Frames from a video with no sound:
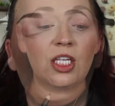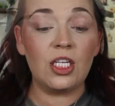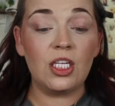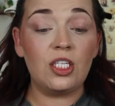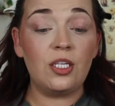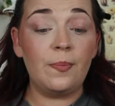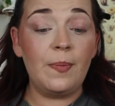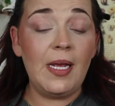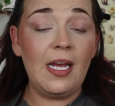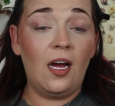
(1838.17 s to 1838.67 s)

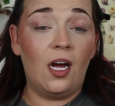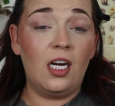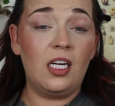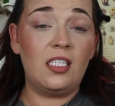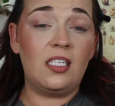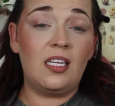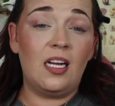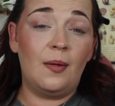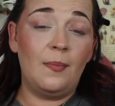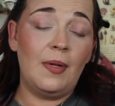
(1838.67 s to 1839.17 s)
To be
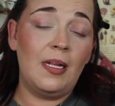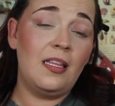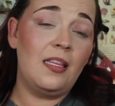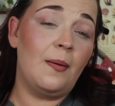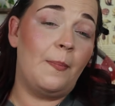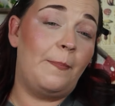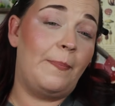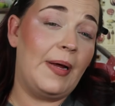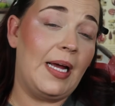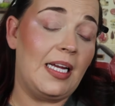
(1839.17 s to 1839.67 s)
honest, I'm not
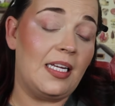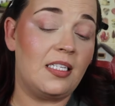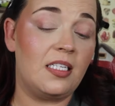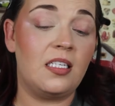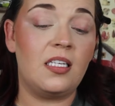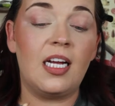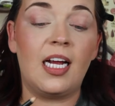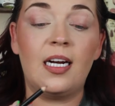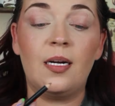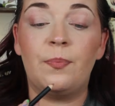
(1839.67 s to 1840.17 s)
the
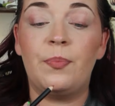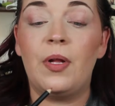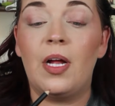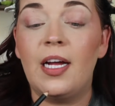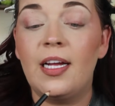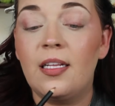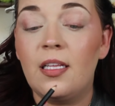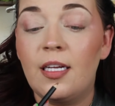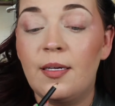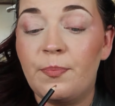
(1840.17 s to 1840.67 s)
best at
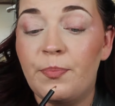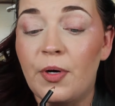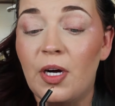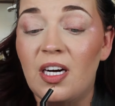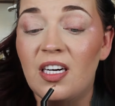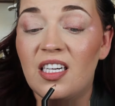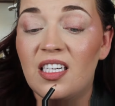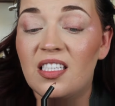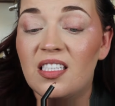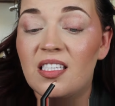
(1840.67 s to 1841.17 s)
applying lip
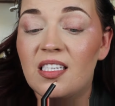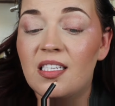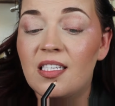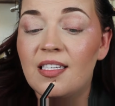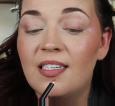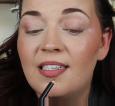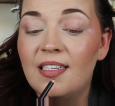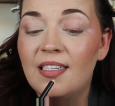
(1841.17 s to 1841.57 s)
products,